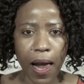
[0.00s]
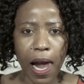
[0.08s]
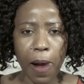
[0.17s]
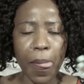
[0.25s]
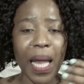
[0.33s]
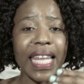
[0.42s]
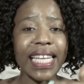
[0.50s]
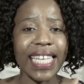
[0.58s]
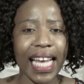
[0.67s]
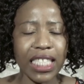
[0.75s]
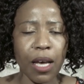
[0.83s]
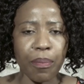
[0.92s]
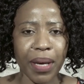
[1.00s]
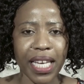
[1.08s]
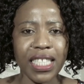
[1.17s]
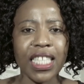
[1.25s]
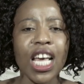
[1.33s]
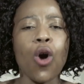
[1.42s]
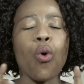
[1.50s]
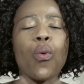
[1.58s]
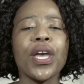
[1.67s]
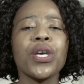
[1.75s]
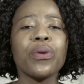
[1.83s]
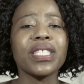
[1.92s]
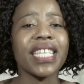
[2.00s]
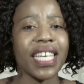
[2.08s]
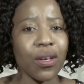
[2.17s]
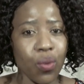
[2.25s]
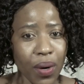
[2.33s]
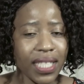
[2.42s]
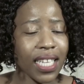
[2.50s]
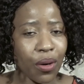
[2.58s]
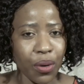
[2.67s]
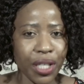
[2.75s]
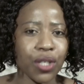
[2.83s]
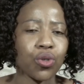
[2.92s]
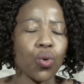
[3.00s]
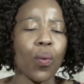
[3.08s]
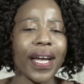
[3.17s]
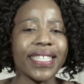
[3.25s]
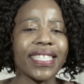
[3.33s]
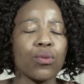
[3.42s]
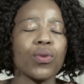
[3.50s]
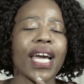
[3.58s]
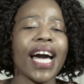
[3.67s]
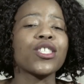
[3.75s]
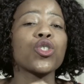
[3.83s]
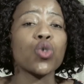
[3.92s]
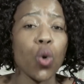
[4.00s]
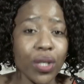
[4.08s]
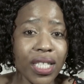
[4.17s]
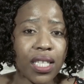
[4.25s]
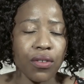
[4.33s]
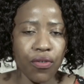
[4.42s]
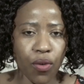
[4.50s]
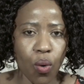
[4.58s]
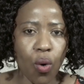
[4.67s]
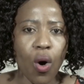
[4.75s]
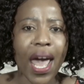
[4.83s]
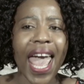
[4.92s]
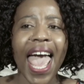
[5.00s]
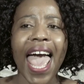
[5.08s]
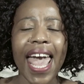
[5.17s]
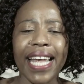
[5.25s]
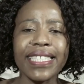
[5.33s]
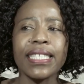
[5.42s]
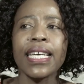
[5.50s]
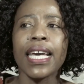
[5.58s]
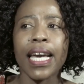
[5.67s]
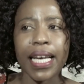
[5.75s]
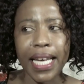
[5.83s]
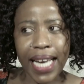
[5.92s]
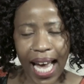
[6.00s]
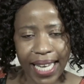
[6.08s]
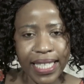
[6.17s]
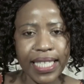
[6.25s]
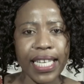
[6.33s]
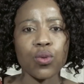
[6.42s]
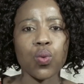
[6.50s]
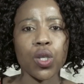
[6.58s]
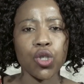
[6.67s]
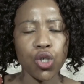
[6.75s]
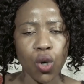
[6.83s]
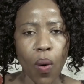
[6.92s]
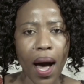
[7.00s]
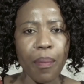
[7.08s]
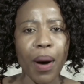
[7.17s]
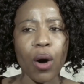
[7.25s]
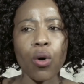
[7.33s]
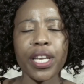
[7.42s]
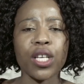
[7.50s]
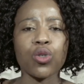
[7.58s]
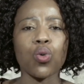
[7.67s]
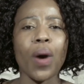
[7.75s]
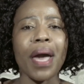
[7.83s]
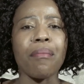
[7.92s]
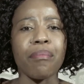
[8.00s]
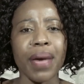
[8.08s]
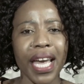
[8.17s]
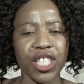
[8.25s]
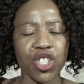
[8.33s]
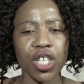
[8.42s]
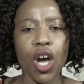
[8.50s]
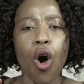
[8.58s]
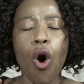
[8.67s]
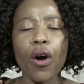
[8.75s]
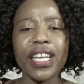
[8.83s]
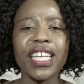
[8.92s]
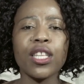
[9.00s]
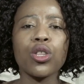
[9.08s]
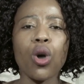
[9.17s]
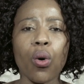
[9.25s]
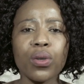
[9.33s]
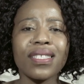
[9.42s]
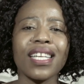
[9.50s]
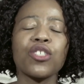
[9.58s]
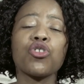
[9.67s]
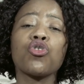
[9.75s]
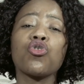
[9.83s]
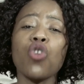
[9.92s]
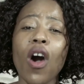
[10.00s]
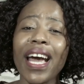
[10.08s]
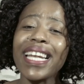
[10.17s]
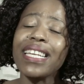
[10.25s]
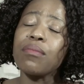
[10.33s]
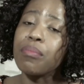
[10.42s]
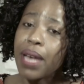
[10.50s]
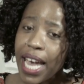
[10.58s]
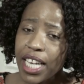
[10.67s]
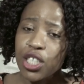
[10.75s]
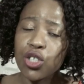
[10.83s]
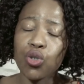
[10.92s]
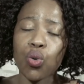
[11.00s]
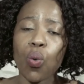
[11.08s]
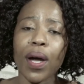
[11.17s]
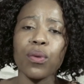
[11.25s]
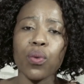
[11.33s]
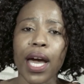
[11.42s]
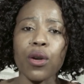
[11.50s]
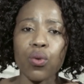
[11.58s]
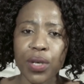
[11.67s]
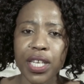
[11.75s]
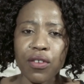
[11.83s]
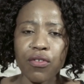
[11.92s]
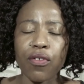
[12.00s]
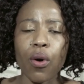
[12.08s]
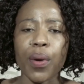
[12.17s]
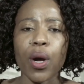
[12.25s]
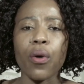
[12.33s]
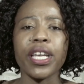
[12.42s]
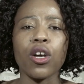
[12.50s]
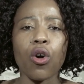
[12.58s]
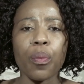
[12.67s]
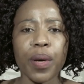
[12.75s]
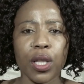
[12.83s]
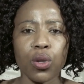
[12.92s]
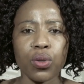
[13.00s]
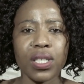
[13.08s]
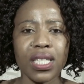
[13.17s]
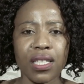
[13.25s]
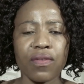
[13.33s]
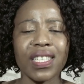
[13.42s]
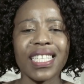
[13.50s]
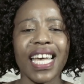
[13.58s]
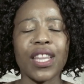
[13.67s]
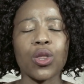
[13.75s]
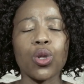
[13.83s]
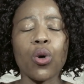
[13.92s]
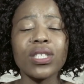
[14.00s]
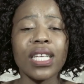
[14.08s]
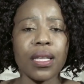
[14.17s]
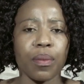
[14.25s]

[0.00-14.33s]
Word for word: um, that database, we use keywords according to what we are sourcing for. And candidates will show up according to a match. Only those that strongly match to what we are looking for, we only open those CVs. And those